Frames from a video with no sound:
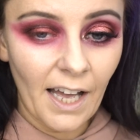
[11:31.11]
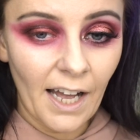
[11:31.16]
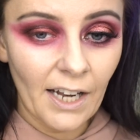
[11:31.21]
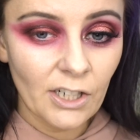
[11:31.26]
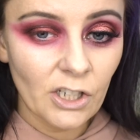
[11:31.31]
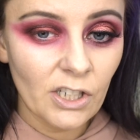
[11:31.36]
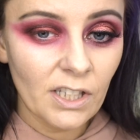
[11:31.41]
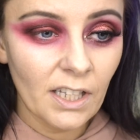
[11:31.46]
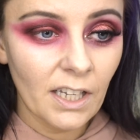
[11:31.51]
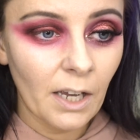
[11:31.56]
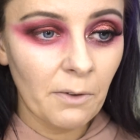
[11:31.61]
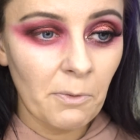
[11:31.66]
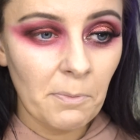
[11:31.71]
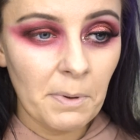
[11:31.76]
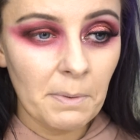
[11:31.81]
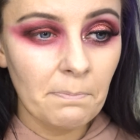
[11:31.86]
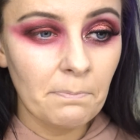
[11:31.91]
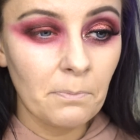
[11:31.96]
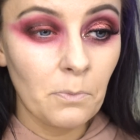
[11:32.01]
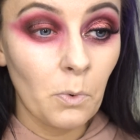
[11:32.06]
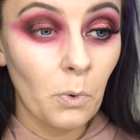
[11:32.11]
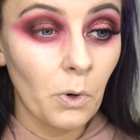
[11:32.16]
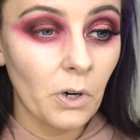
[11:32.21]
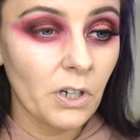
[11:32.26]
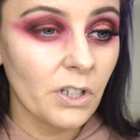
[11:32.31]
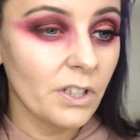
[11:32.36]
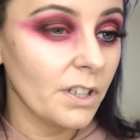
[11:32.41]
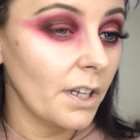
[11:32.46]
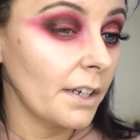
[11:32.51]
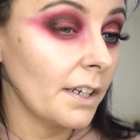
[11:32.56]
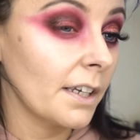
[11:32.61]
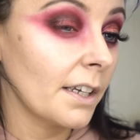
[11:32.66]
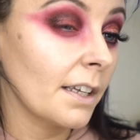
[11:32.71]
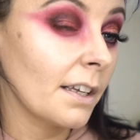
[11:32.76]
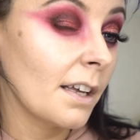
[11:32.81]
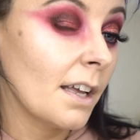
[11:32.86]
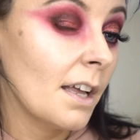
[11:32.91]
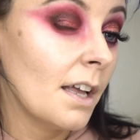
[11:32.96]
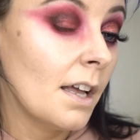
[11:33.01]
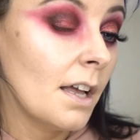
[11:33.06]
I just think it would be more stunning
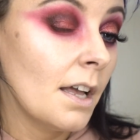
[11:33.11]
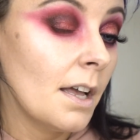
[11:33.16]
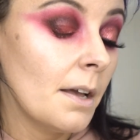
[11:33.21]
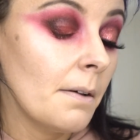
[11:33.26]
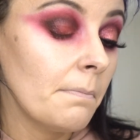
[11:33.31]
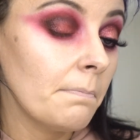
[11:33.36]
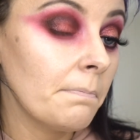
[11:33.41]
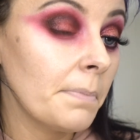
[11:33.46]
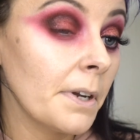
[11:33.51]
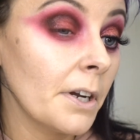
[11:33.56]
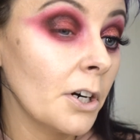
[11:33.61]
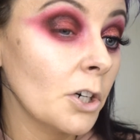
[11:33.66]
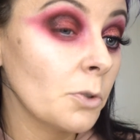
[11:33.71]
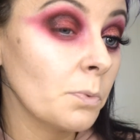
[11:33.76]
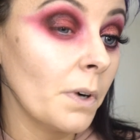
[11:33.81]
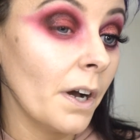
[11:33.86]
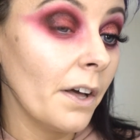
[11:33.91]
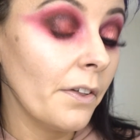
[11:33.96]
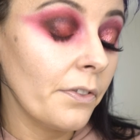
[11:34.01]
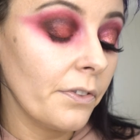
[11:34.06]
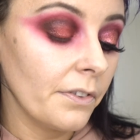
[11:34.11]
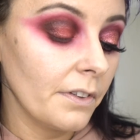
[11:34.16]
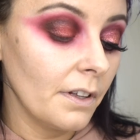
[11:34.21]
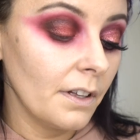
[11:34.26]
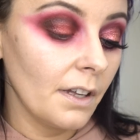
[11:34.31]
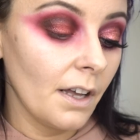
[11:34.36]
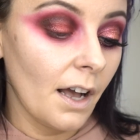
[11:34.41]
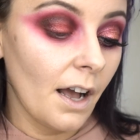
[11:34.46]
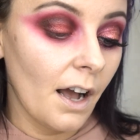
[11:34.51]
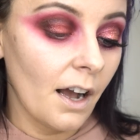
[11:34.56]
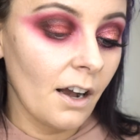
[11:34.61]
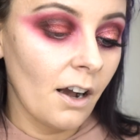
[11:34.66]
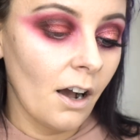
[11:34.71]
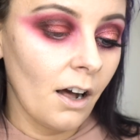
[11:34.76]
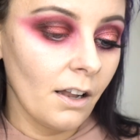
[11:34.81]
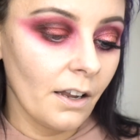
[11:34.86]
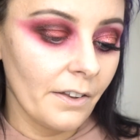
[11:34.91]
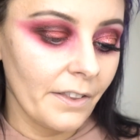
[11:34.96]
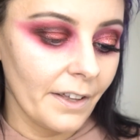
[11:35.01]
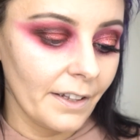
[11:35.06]
paired with a
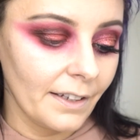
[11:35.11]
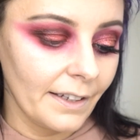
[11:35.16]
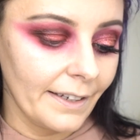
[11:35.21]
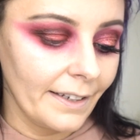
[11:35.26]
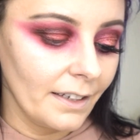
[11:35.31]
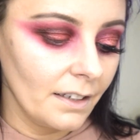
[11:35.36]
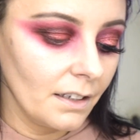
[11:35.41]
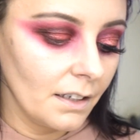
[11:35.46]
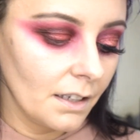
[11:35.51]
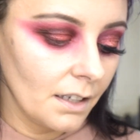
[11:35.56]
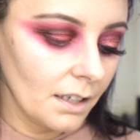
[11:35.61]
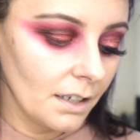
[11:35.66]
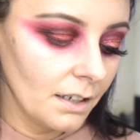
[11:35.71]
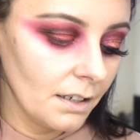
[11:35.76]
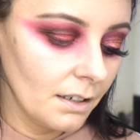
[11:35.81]
colour that like